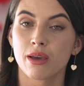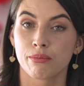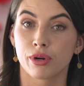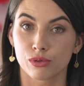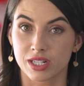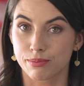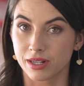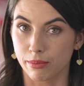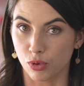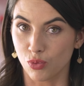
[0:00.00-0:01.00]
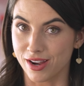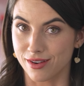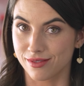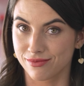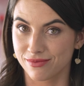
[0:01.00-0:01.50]
Pro tip number 1.
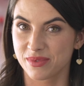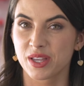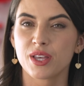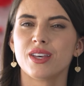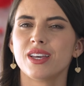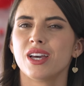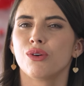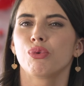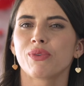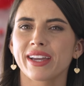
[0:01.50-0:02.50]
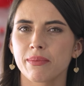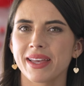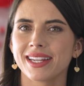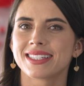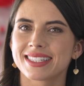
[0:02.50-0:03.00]
We
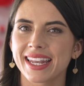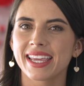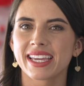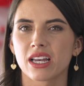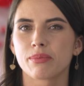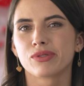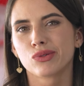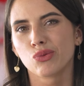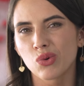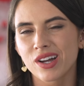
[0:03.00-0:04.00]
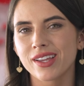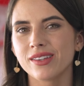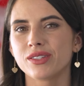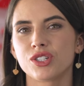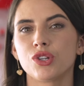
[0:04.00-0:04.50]
recommend setting it up
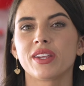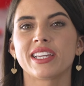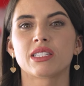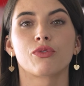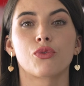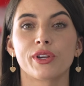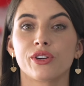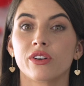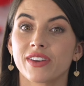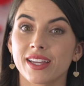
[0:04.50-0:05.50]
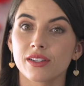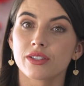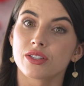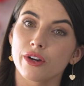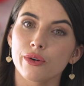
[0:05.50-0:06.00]
1 to 2 days before your event
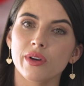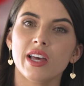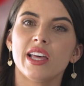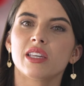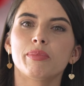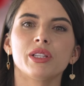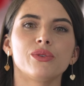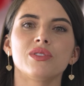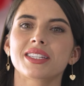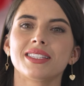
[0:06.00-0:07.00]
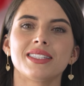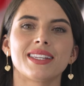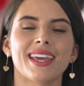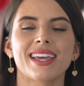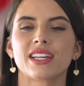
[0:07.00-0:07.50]
so the balloons can
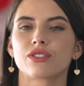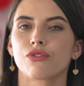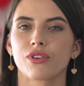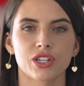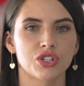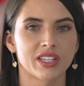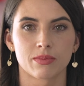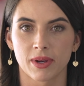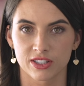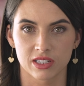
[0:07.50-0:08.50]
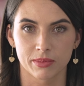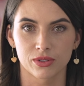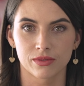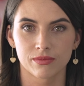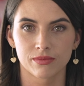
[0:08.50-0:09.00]
stay as fresh as possible.